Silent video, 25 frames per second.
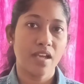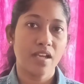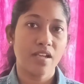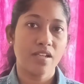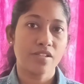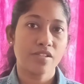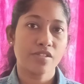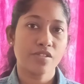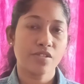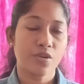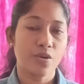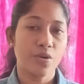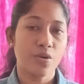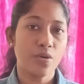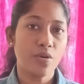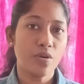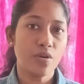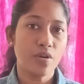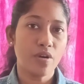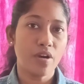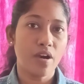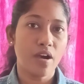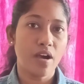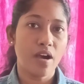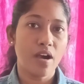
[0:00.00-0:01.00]

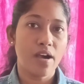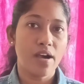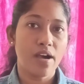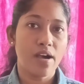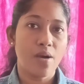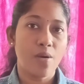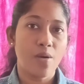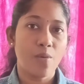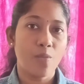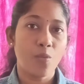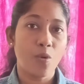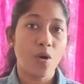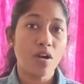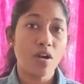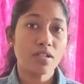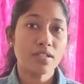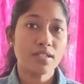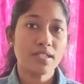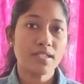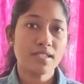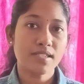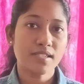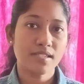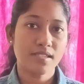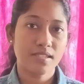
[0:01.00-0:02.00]
So what
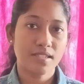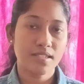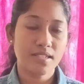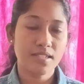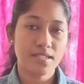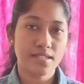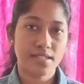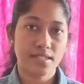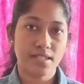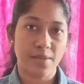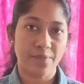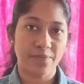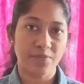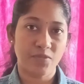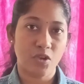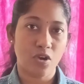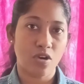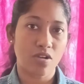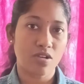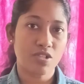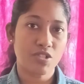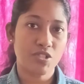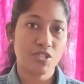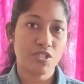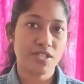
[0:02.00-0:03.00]
is this
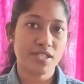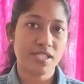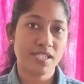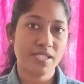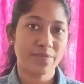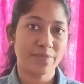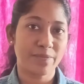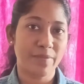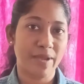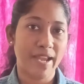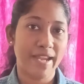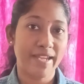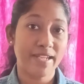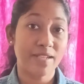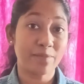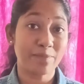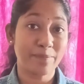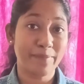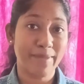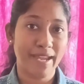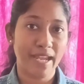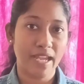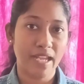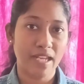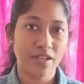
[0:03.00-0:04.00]
subconscious mind
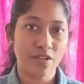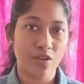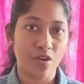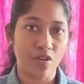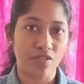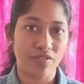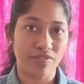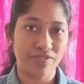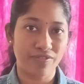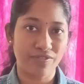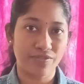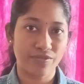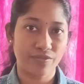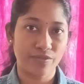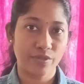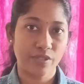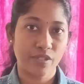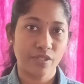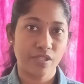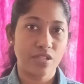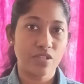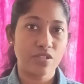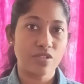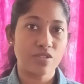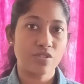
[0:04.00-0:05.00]
made of?
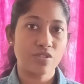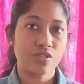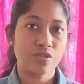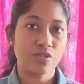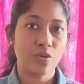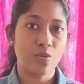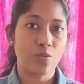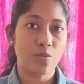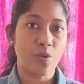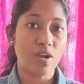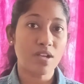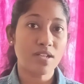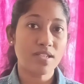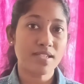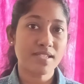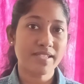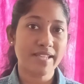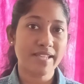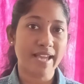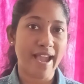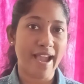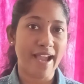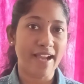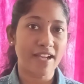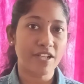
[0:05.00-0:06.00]
So what is
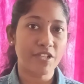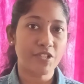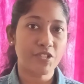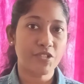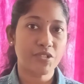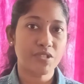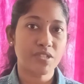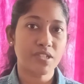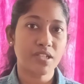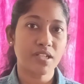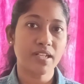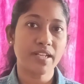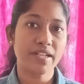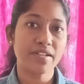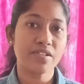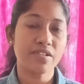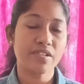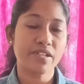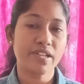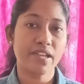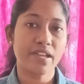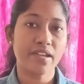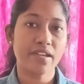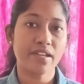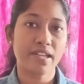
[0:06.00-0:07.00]
actually
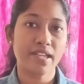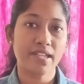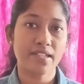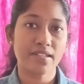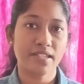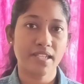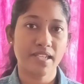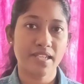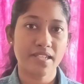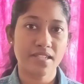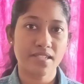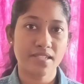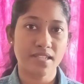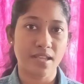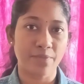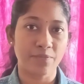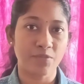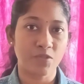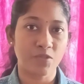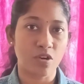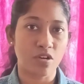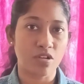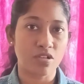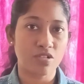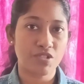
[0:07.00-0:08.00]
triggering the
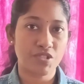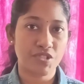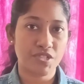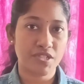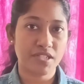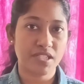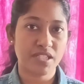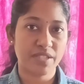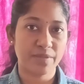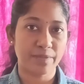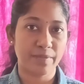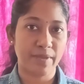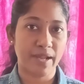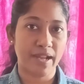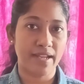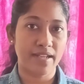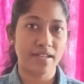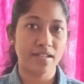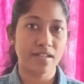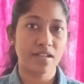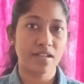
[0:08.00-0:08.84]
subconscious mind?